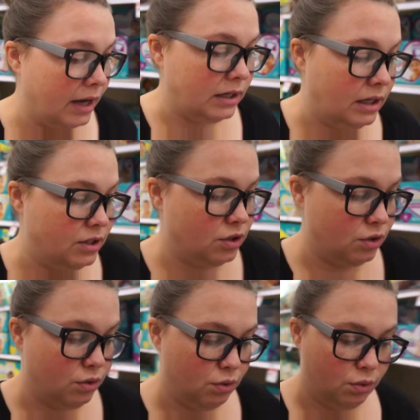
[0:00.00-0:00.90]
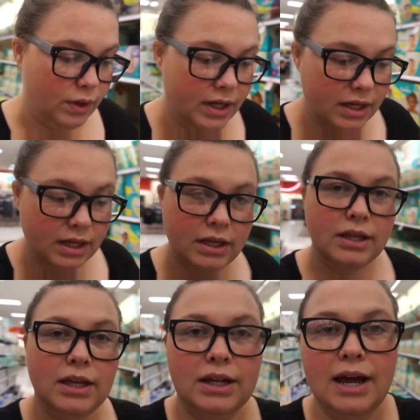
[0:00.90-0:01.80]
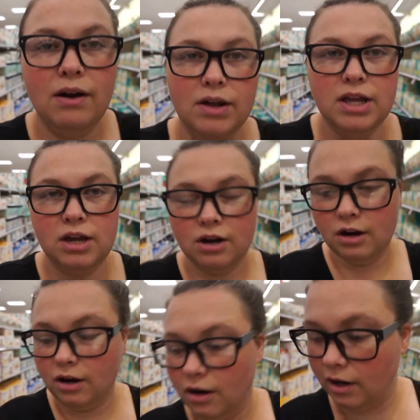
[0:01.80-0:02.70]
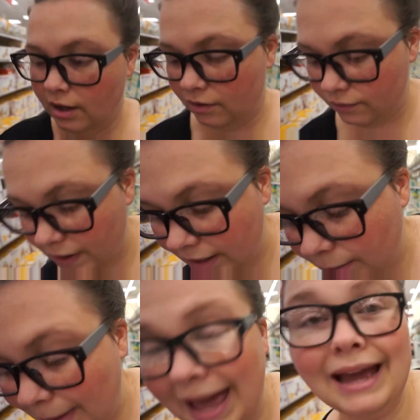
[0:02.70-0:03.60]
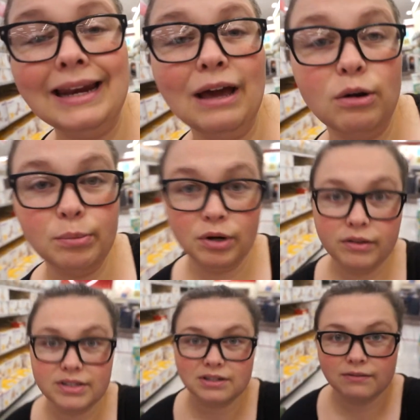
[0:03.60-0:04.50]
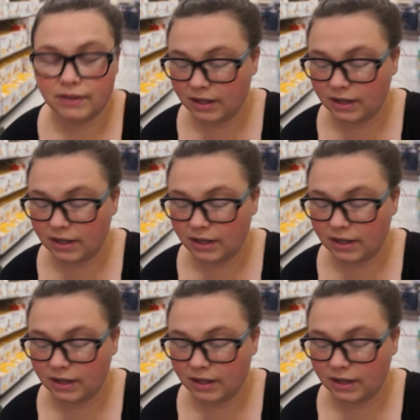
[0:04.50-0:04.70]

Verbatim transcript: I need to get out here and find a bag now to put all the stuff